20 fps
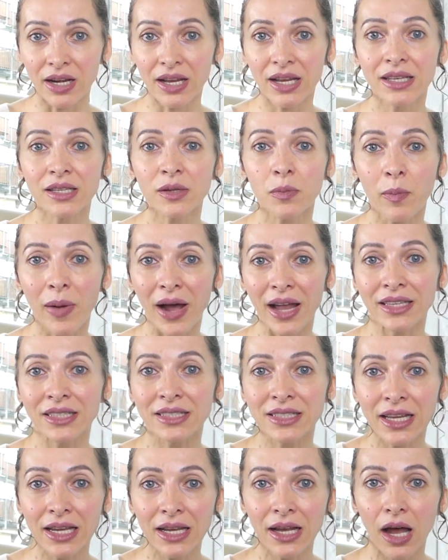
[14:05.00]
it might
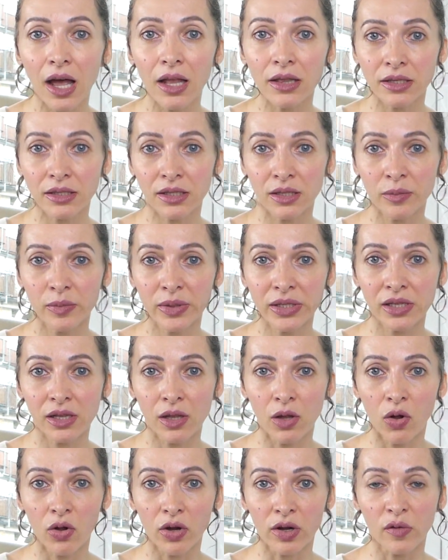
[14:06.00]
take a little bit
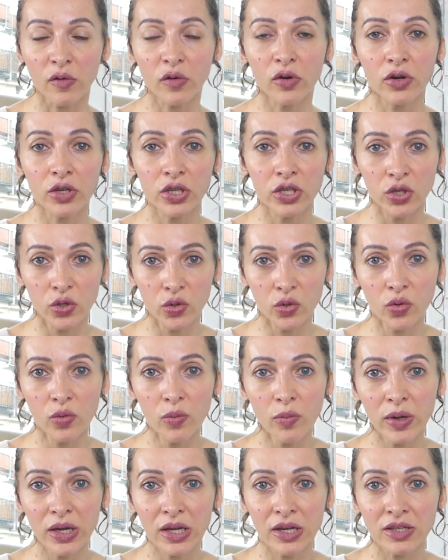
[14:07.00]
longer for you,
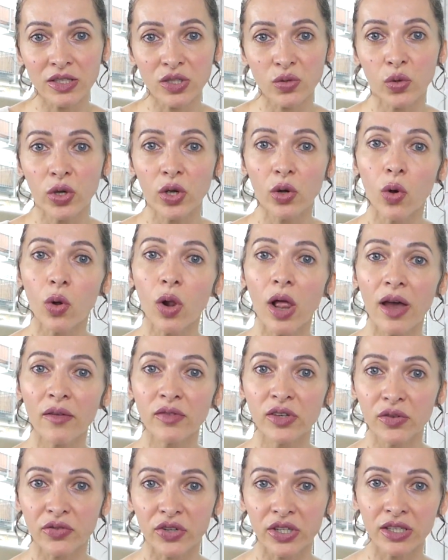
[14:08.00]
because we all have
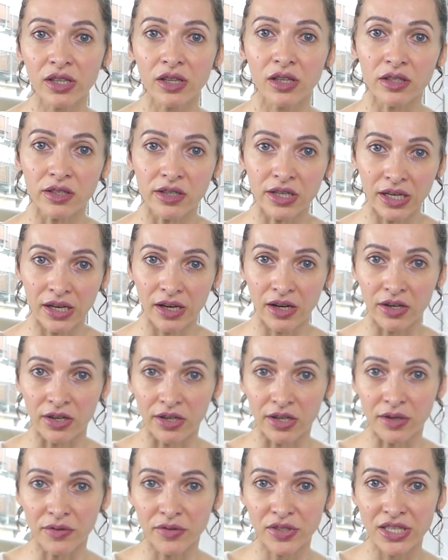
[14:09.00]
different learning
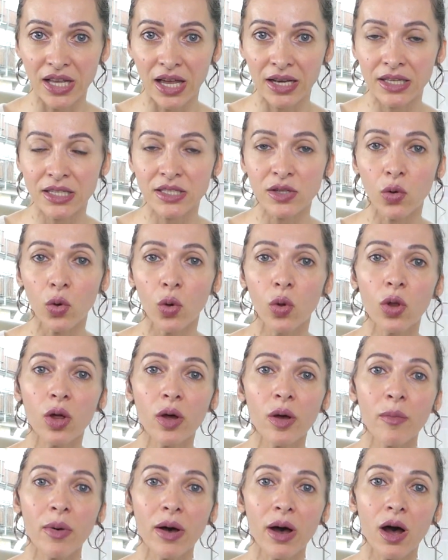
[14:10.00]
curves, and it's all
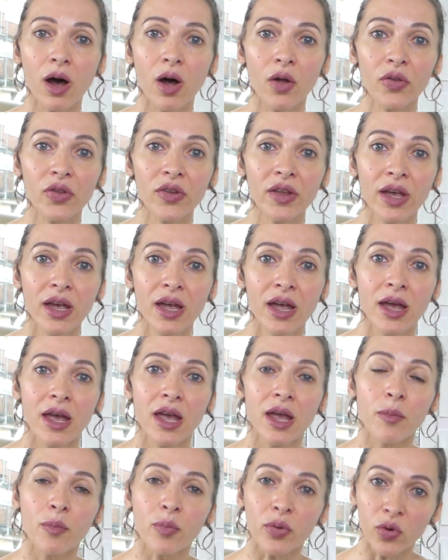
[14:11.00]
about
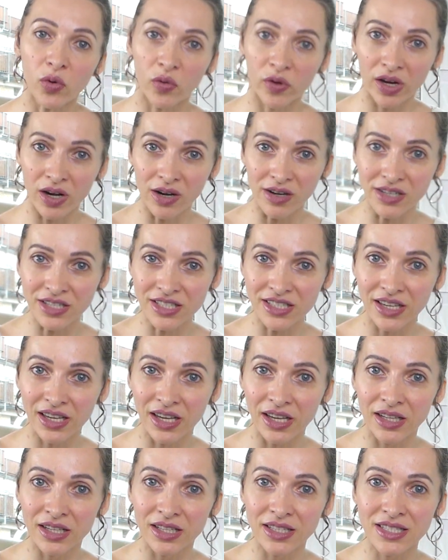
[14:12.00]
improving our
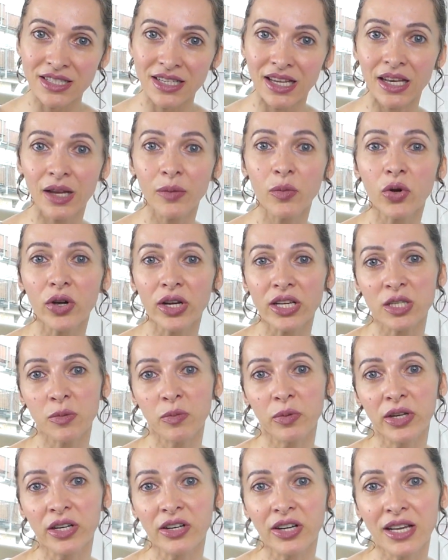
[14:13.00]
skills, getting more
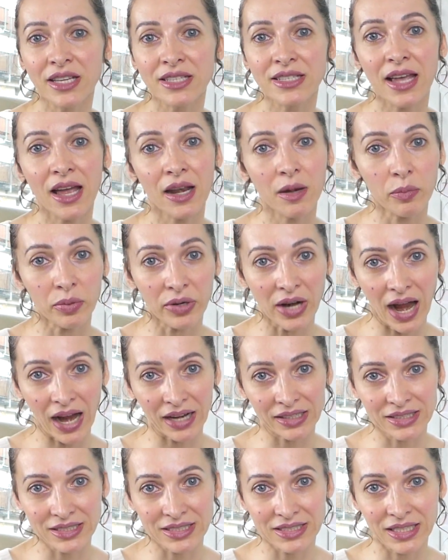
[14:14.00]
experience and
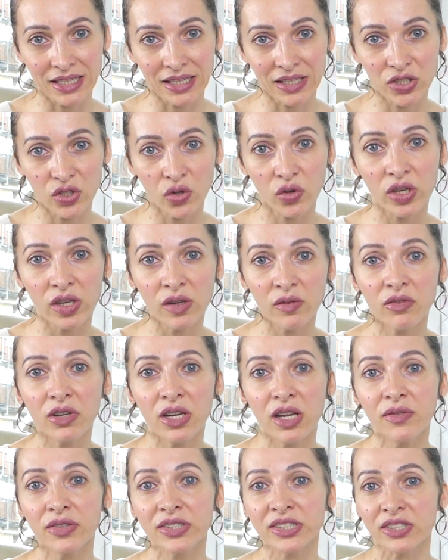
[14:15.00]
practicing. So even
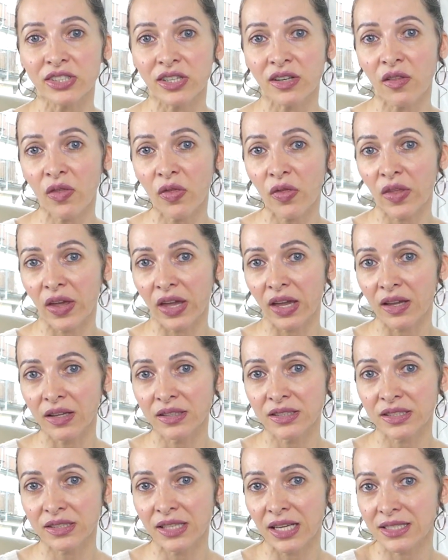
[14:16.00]
if certain
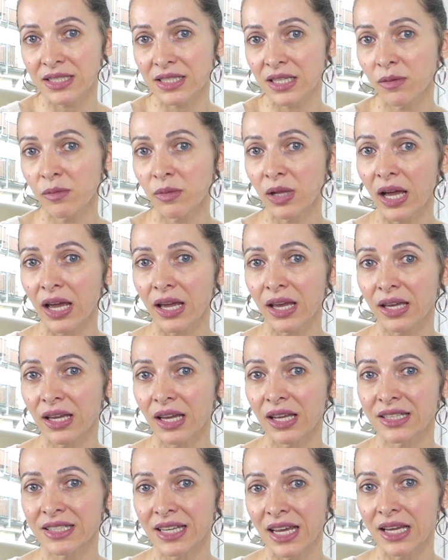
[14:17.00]
things that seem like
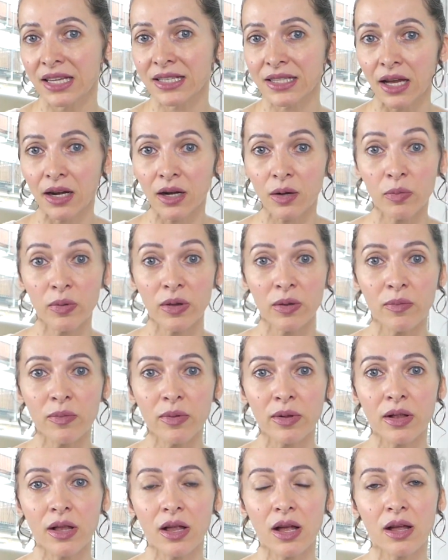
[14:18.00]
it takes other
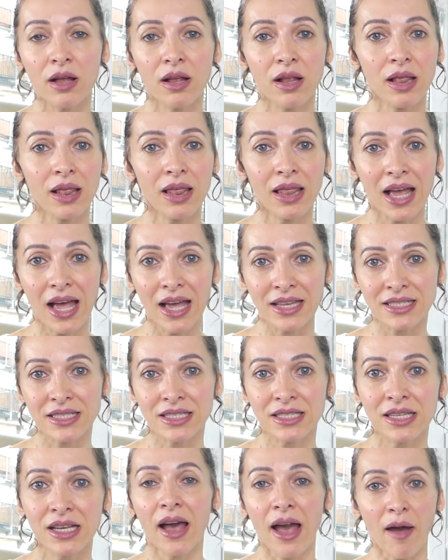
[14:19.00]
people
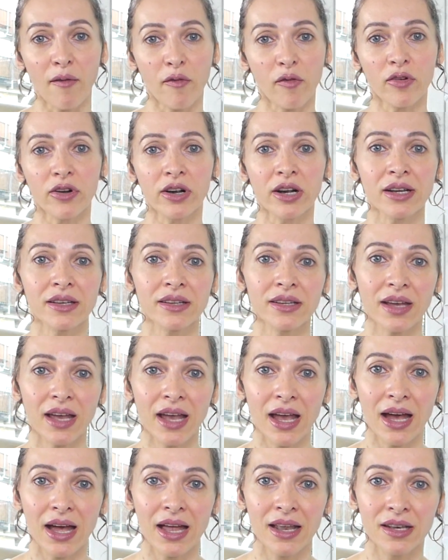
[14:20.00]
less effort
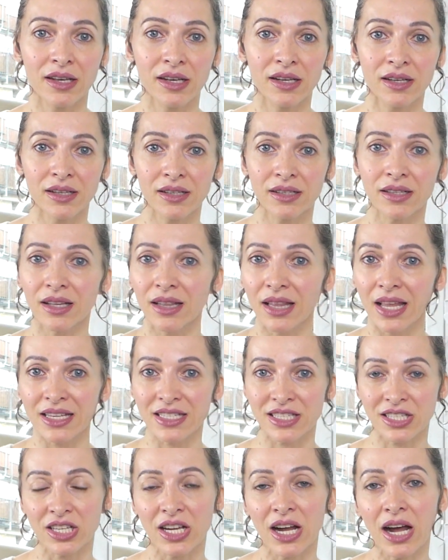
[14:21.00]
and
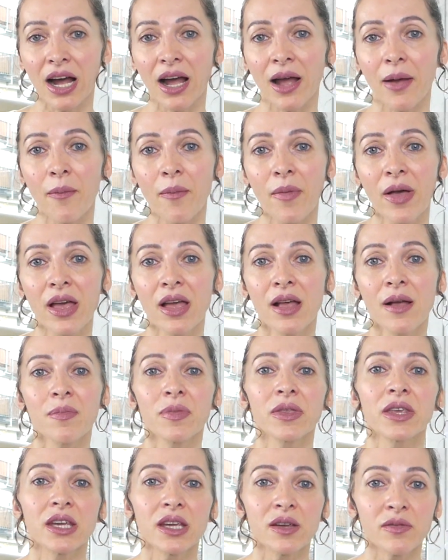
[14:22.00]
less time,
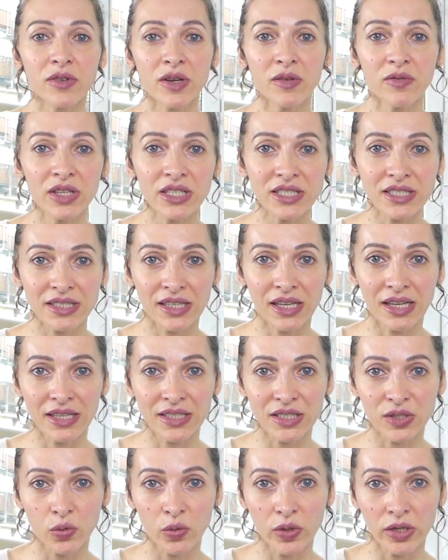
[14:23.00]
even if these
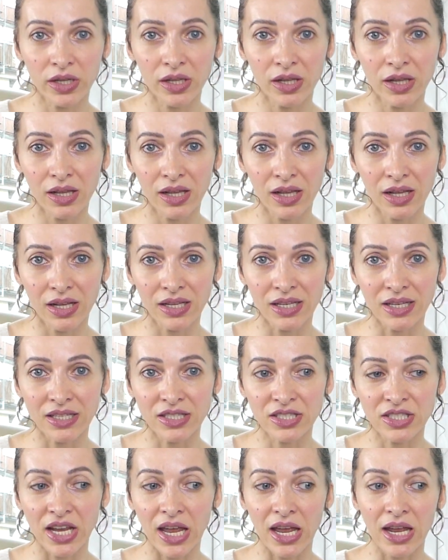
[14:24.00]
things will
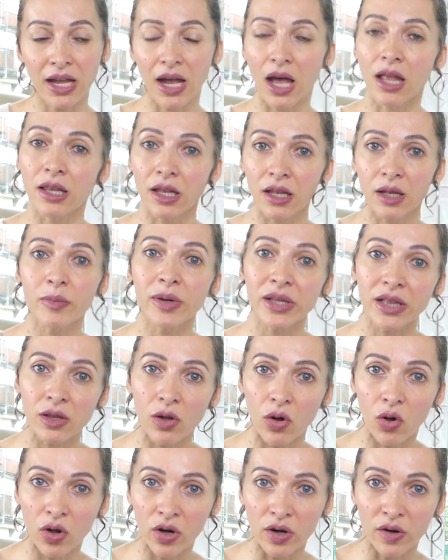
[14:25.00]
take a little bit
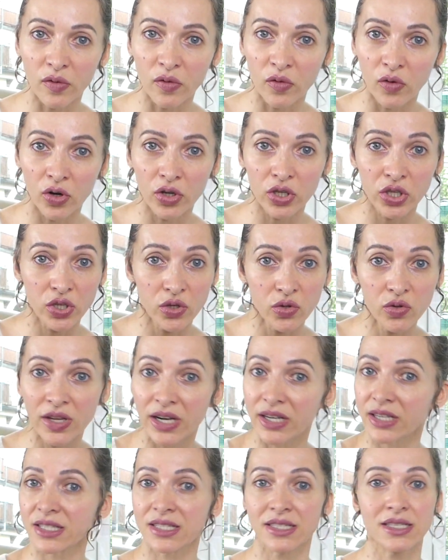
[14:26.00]
longer for you, there
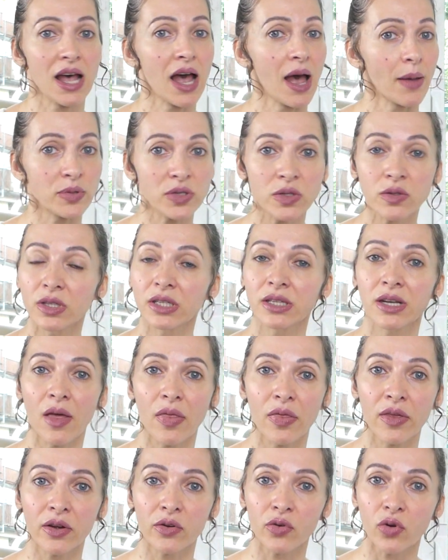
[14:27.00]
is absolutely
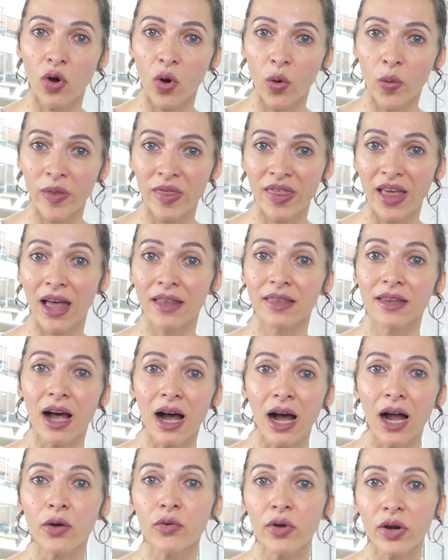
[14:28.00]
nothing wrong with that.
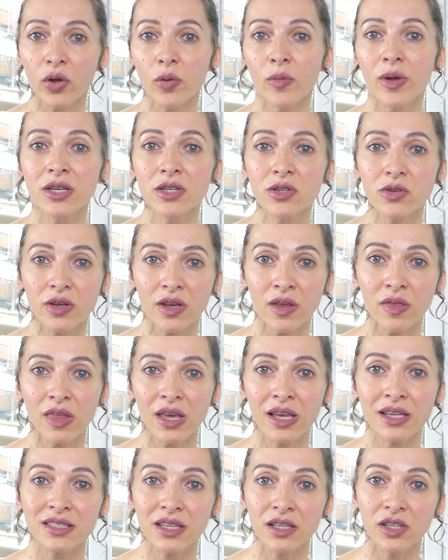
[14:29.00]
I recommend doing
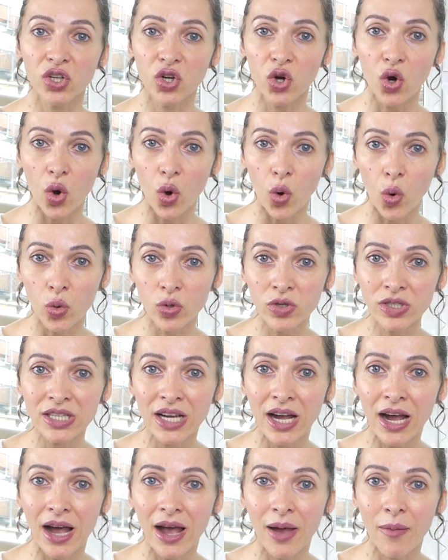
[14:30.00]
things in your own
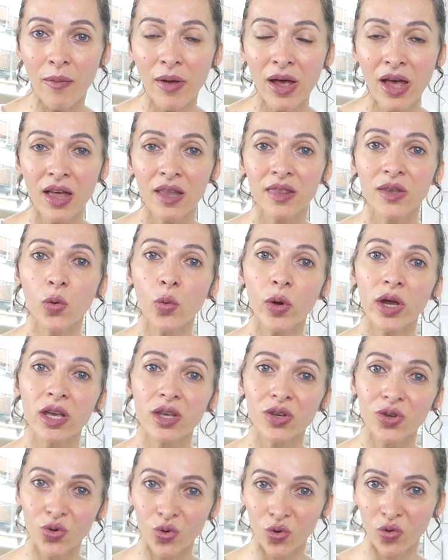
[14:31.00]
time, the way
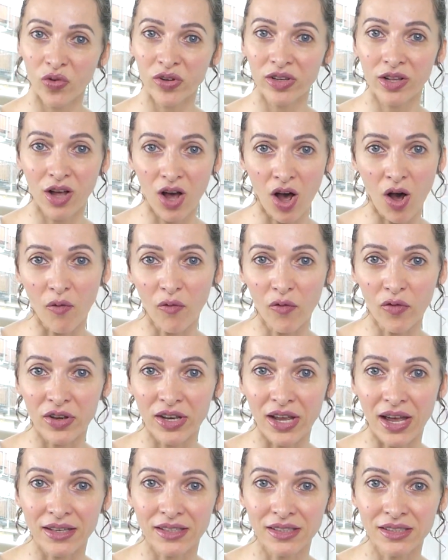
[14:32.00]
you feel
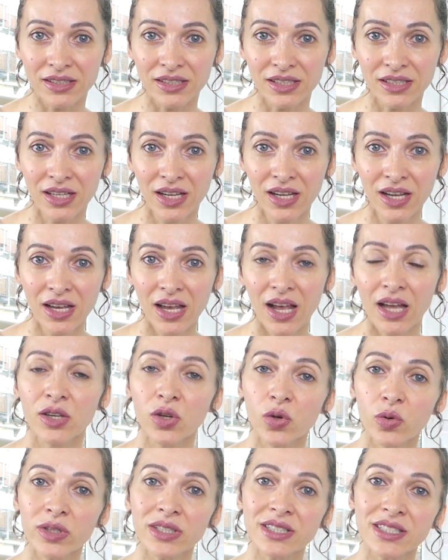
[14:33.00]
confident. And
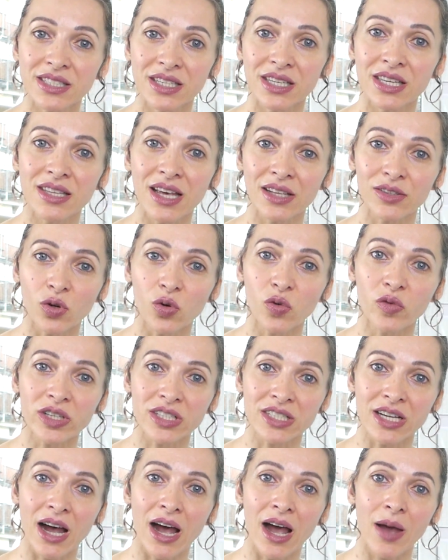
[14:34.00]
you will see that over
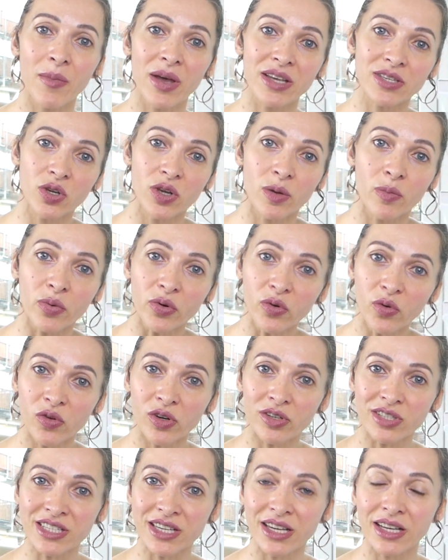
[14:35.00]
time, as you improve
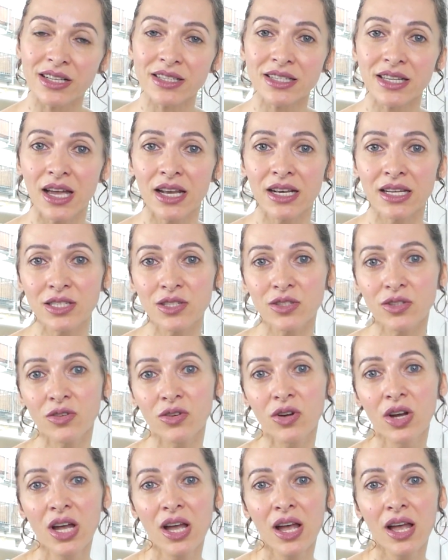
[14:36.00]
your skills and as you
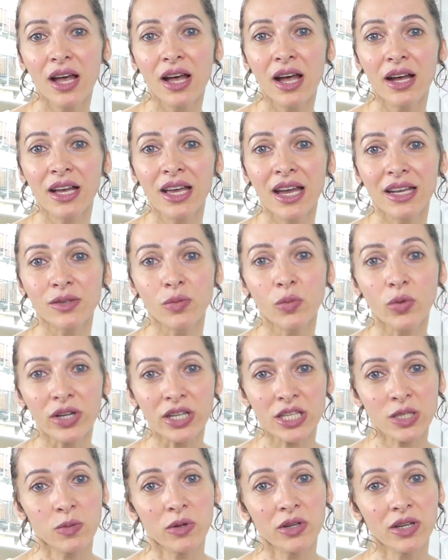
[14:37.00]
get more
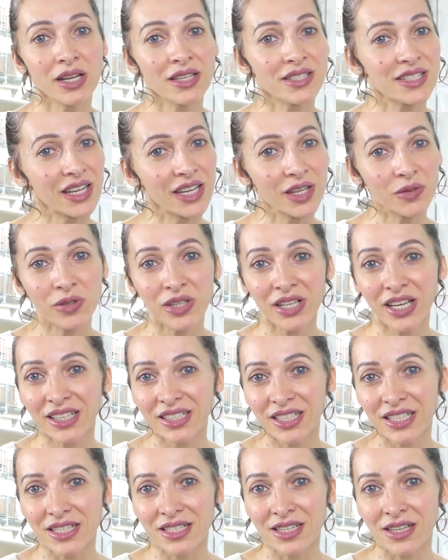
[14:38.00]
experience, it will get
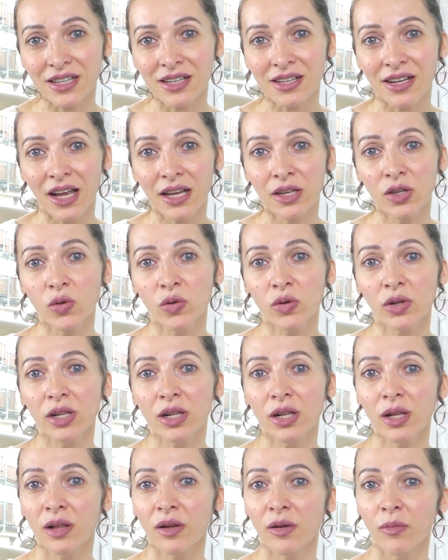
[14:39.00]
easier and you
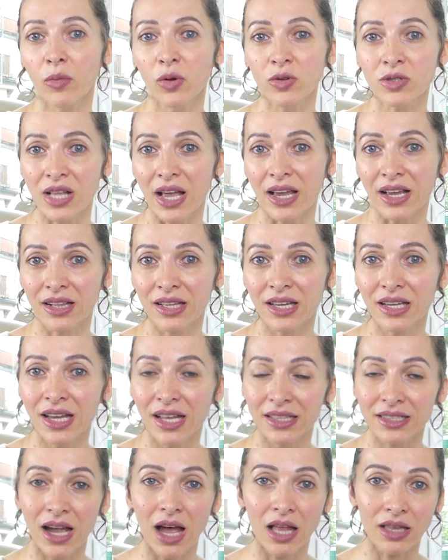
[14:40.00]
will most likely
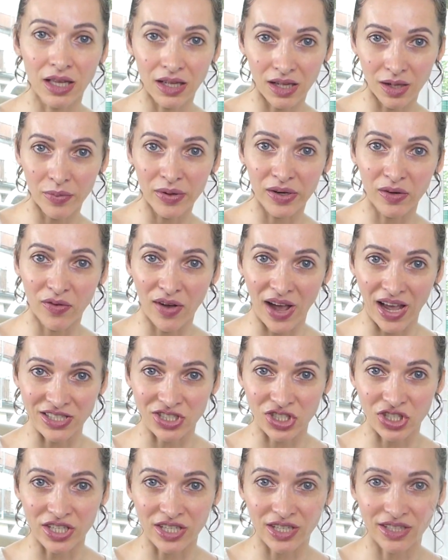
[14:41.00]
get a little bit
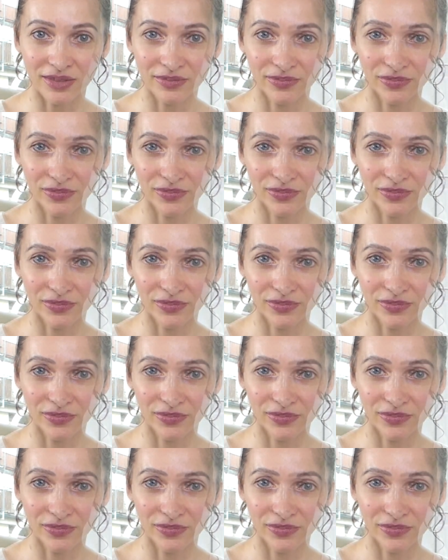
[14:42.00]
faster.